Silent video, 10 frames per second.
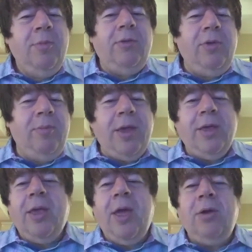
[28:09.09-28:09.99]
But if the
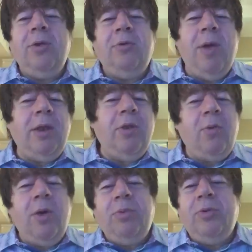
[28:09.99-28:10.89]
bank account has minus
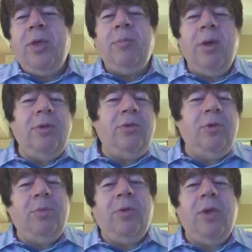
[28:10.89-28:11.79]
1%, minus
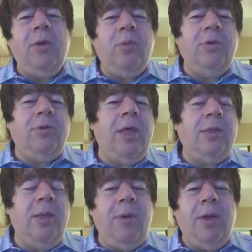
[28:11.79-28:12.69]
2%, where's
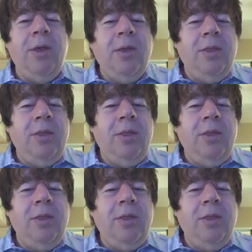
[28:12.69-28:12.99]
that limit?